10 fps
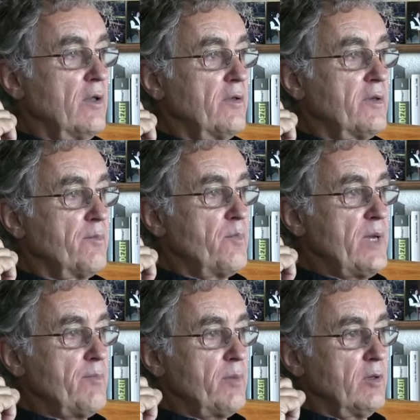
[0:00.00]
the
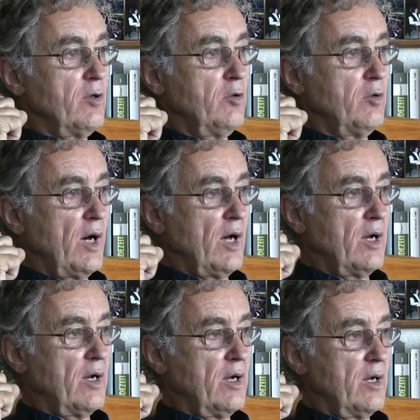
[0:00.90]
people who
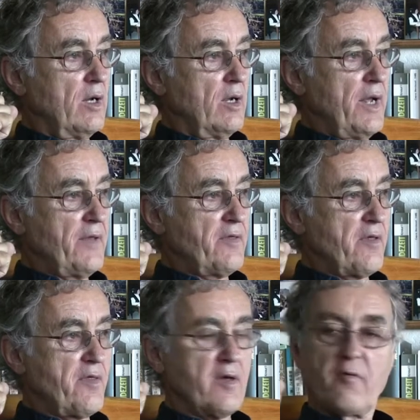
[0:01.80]
are at
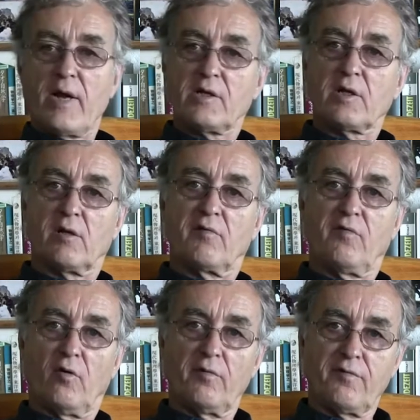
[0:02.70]
the theoretical
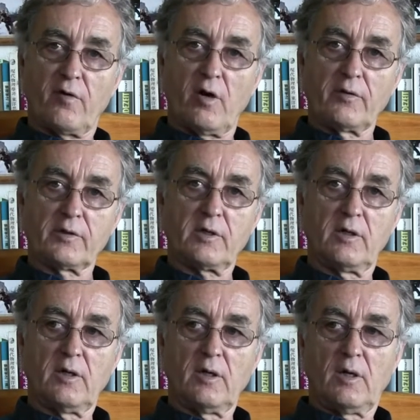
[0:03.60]
forefront
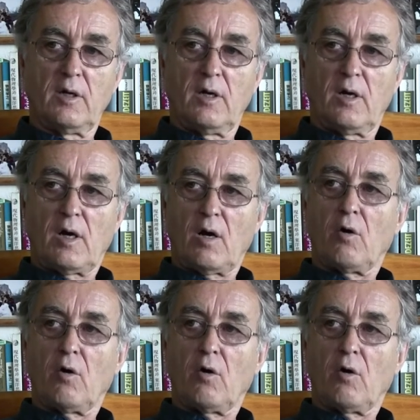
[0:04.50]
are